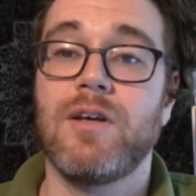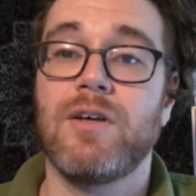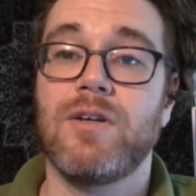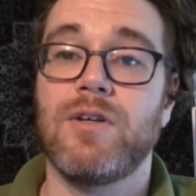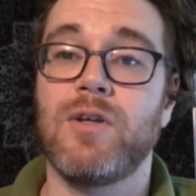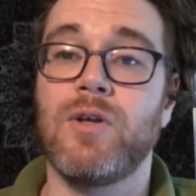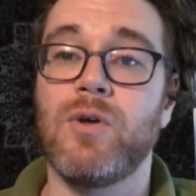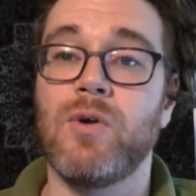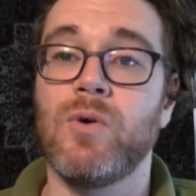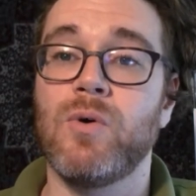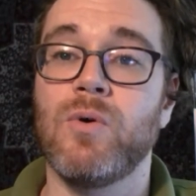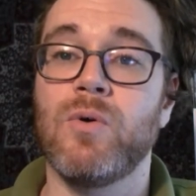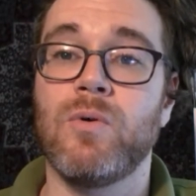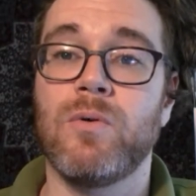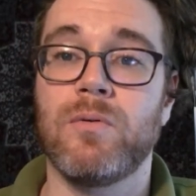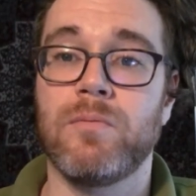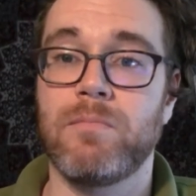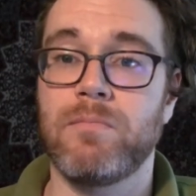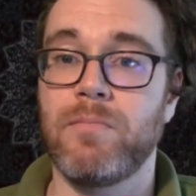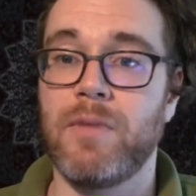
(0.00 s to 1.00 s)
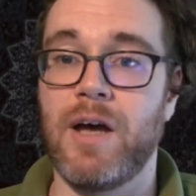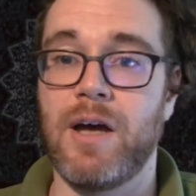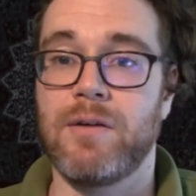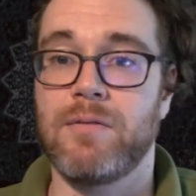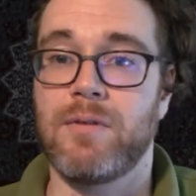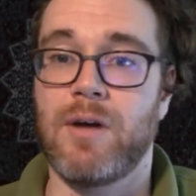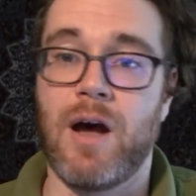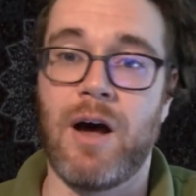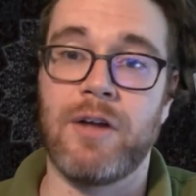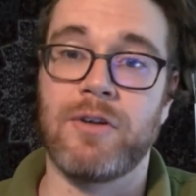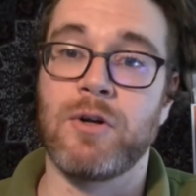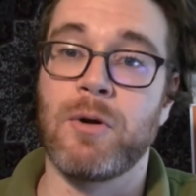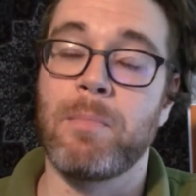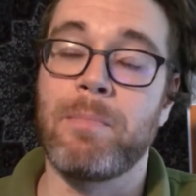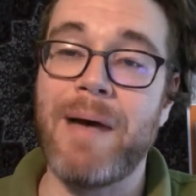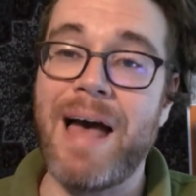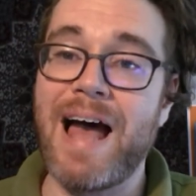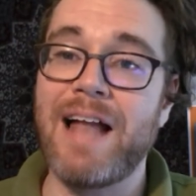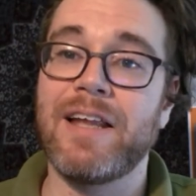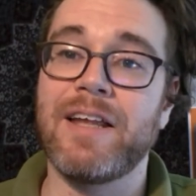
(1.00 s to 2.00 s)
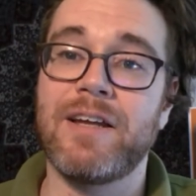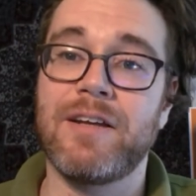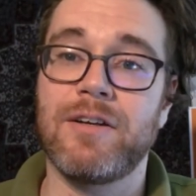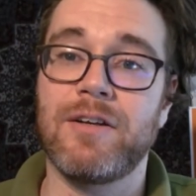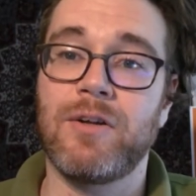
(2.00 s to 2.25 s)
on your ballot,